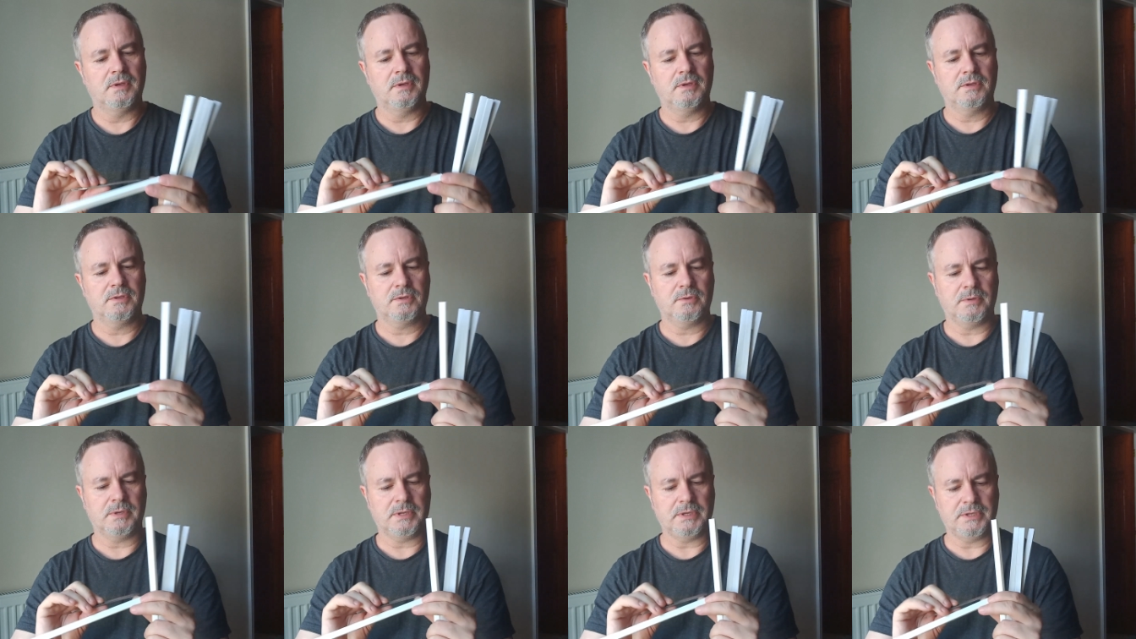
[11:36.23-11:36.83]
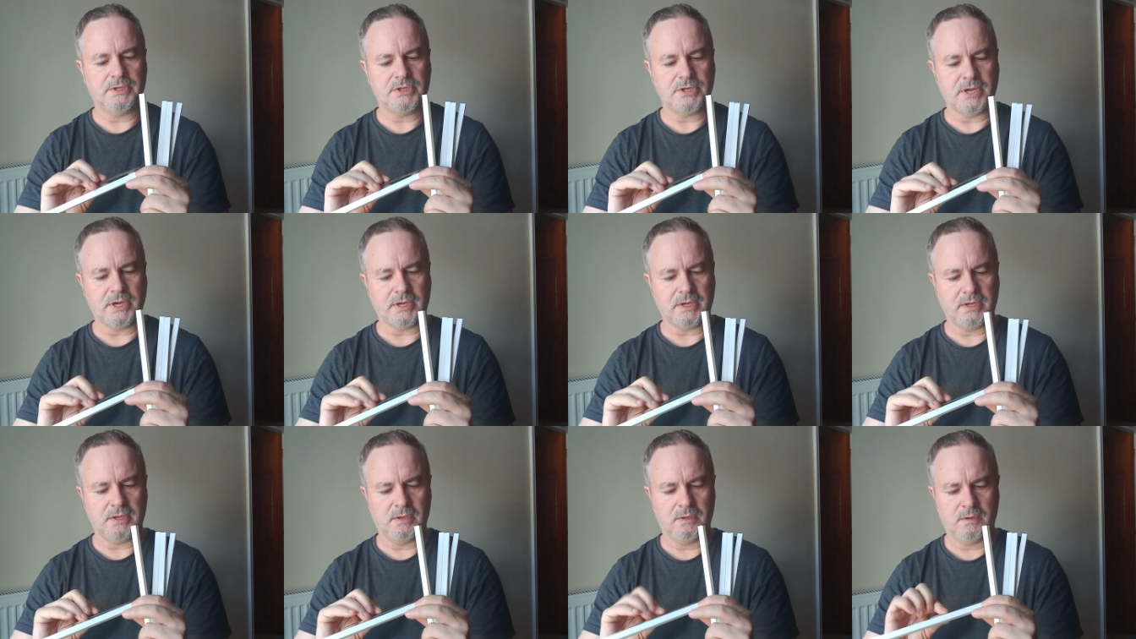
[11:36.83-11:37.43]
Let's quickly check.
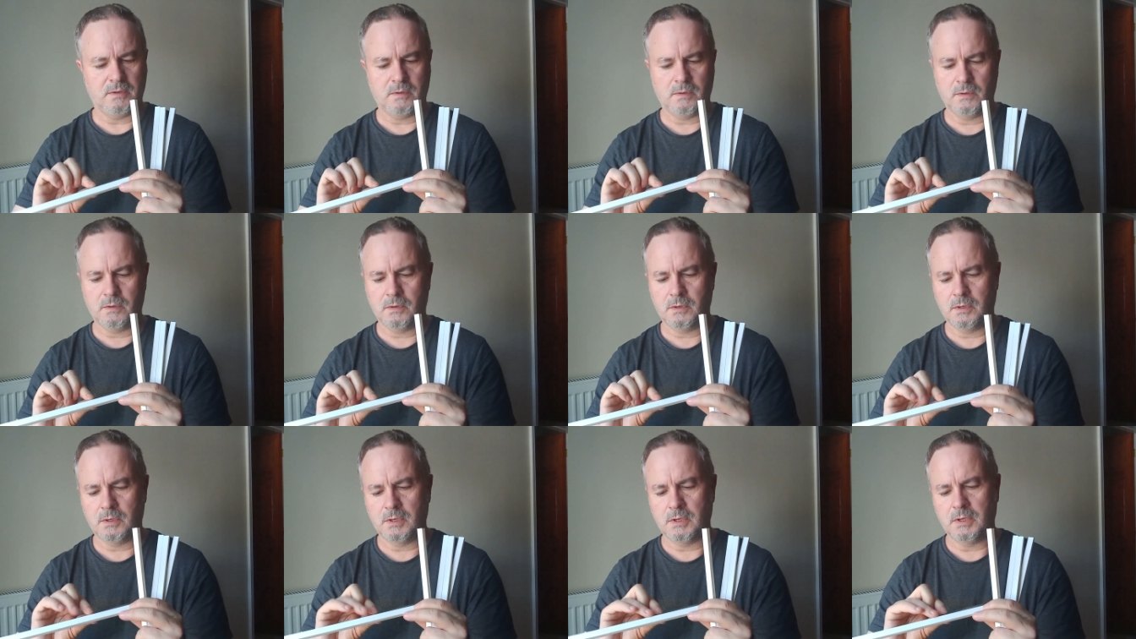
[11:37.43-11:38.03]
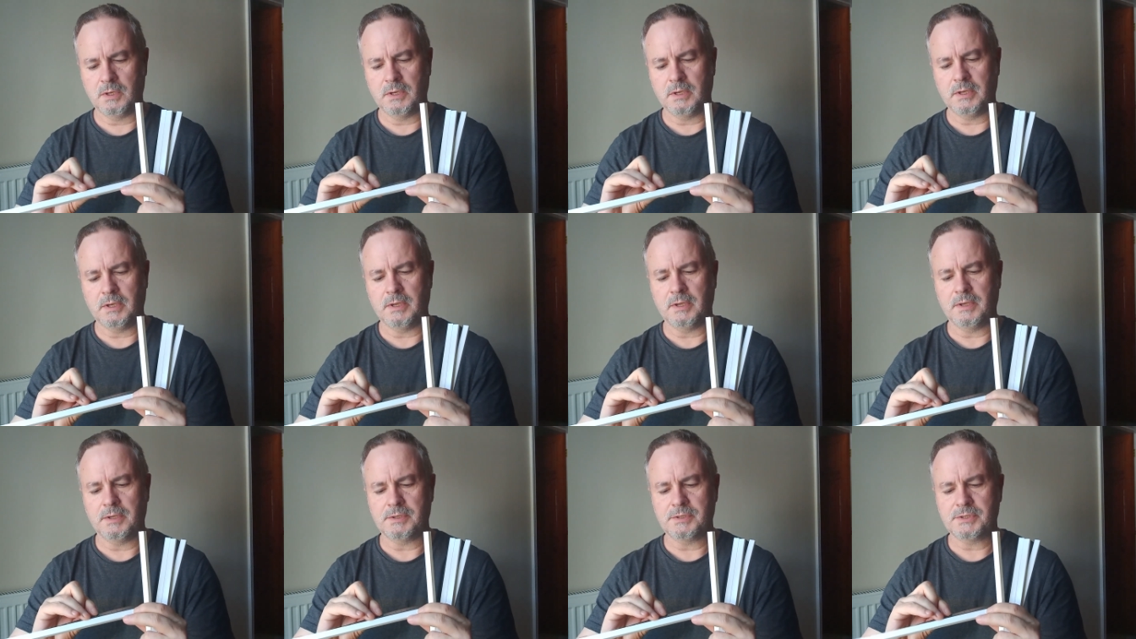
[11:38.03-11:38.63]

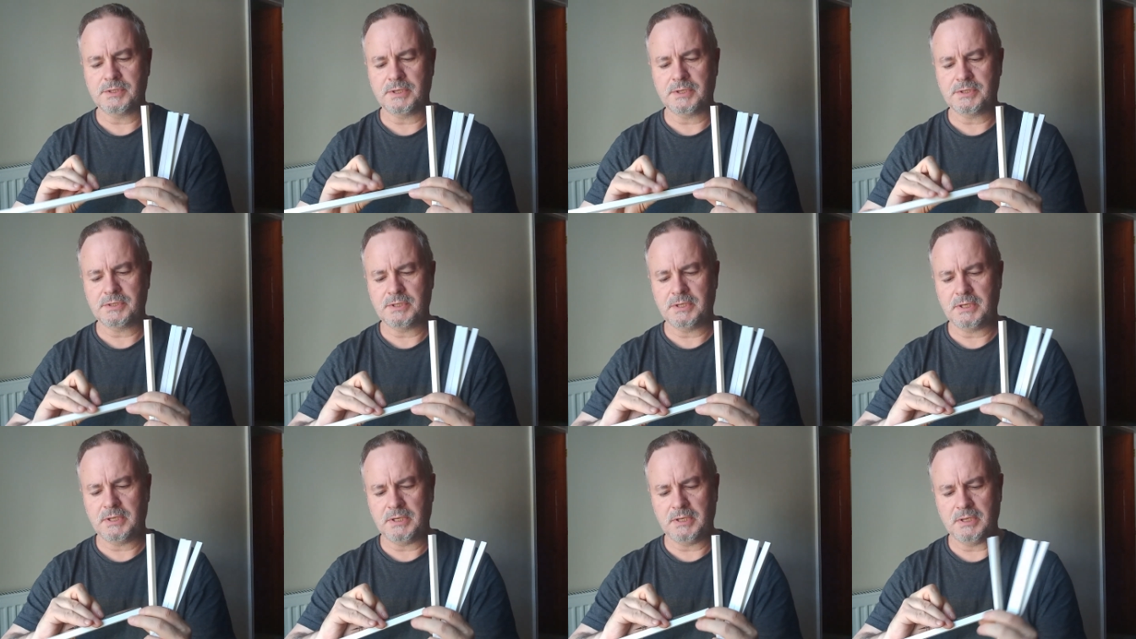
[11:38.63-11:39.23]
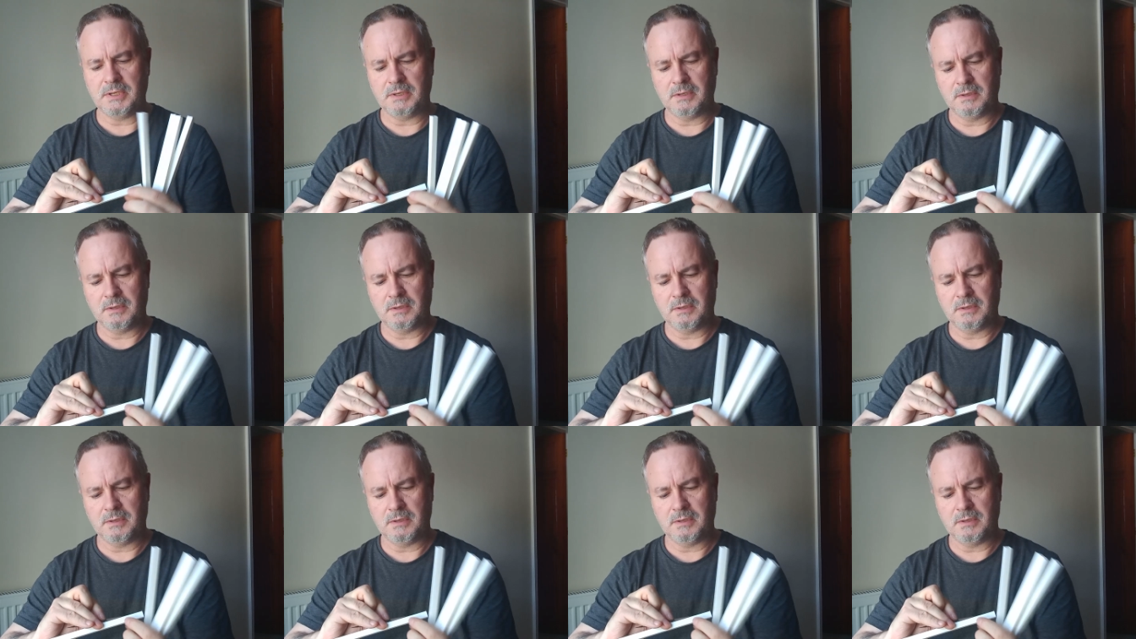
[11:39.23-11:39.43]
60.